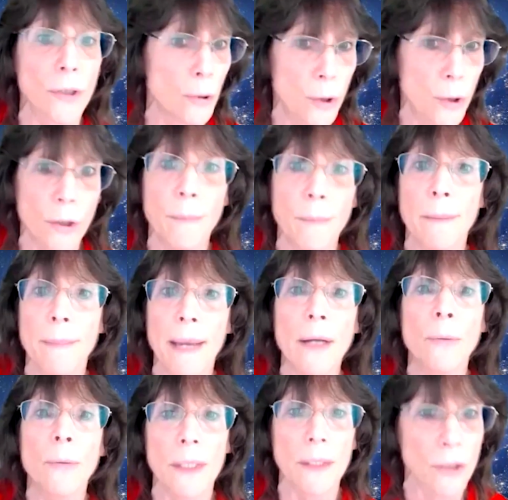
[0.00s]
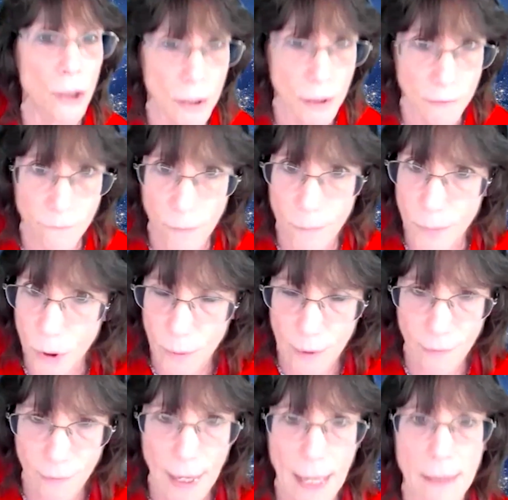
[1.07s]
you could be bedridden just from
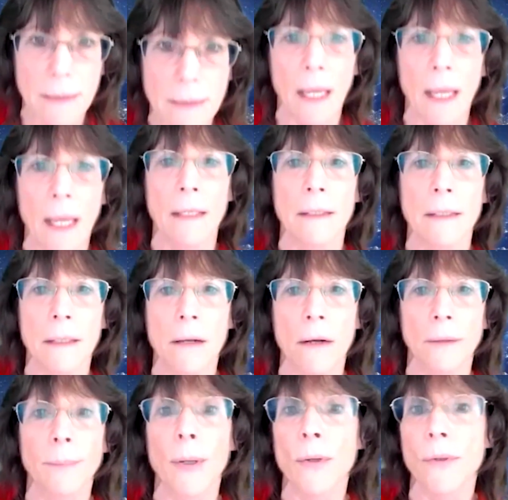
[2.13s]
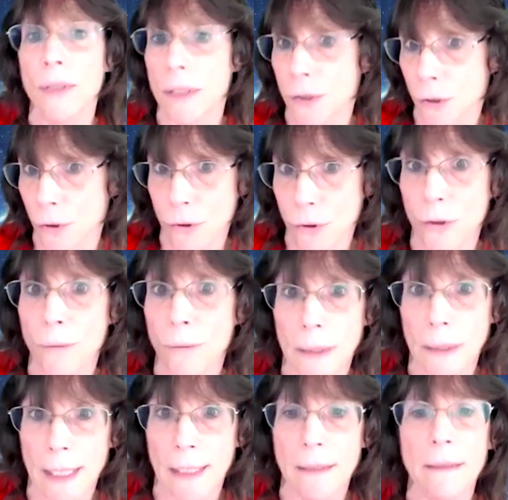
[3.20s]
doing that. And it's called post-exertional
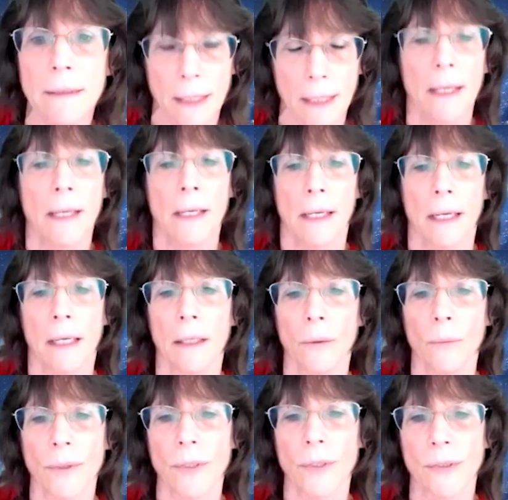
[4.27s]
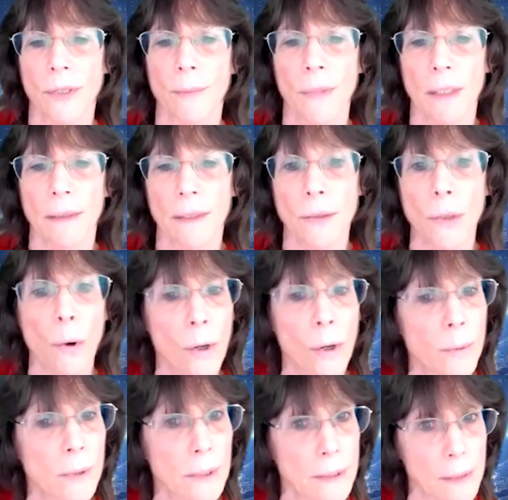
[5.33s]
malaise, which is something that's
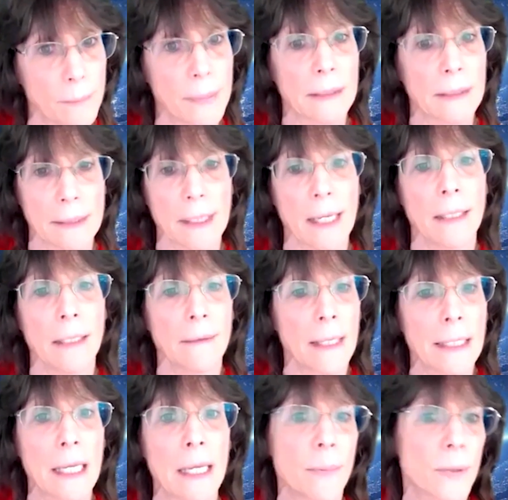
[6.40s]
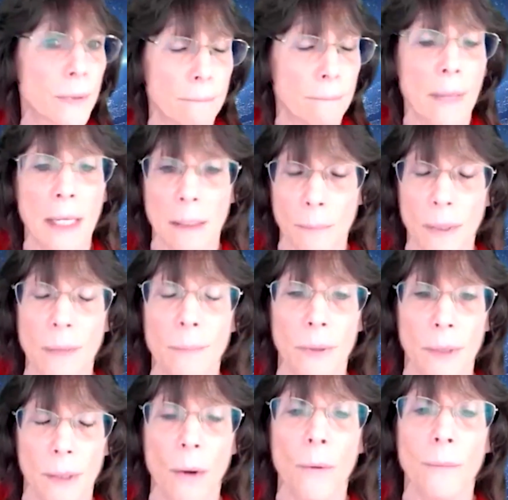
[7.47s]
horrible and debilitating that keeps many
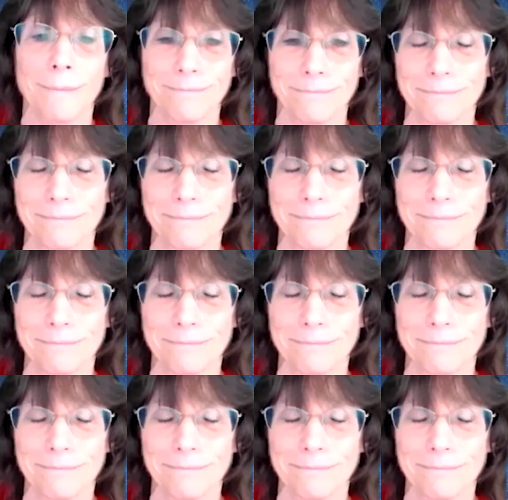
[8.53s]
people at home.